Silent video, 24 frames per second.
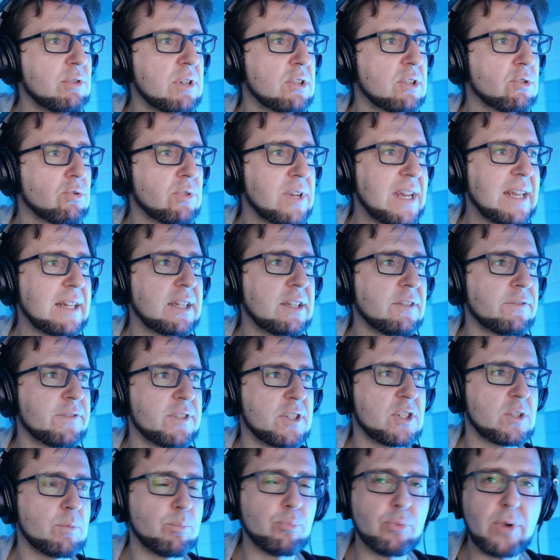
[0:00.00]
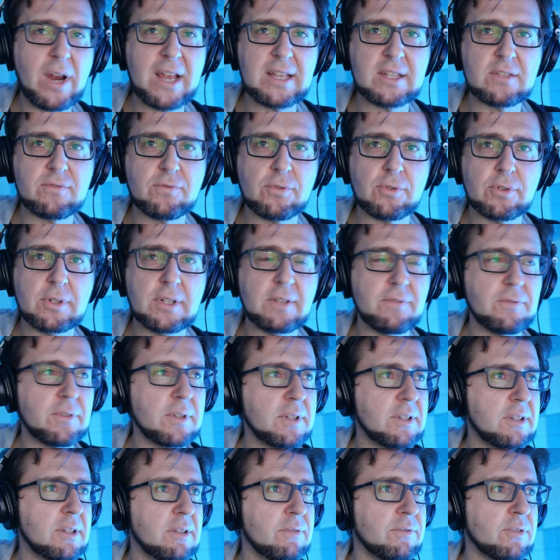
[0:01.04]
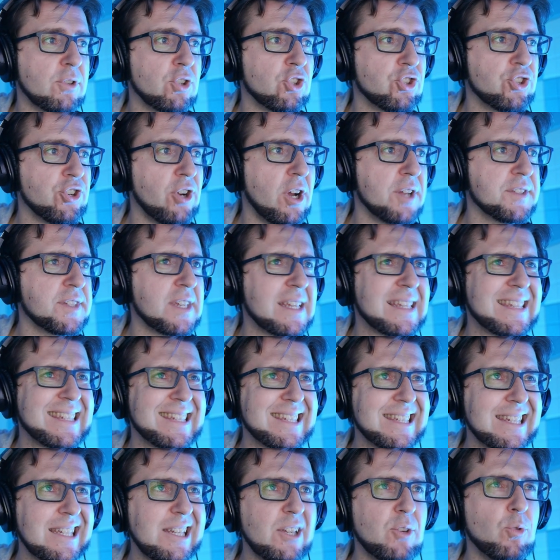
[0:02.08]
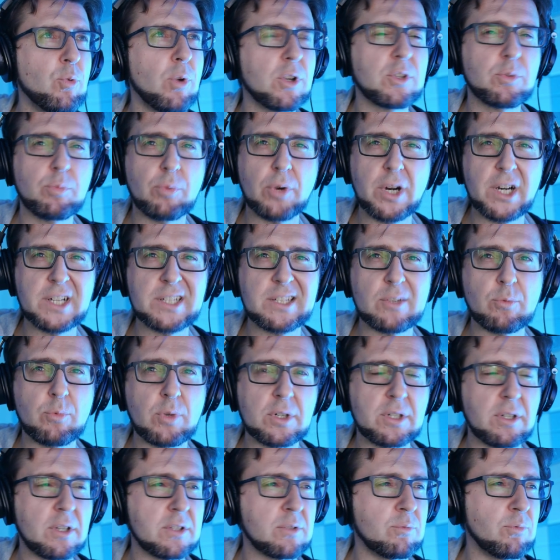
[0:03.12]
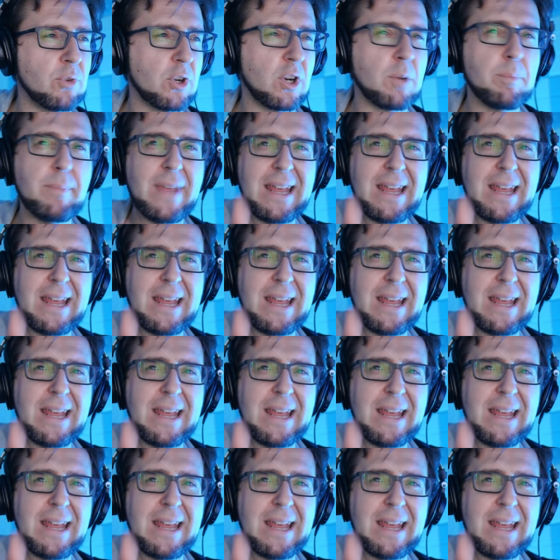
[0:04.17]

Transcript: Create different sprites for different shots and see what works and what doesn't work.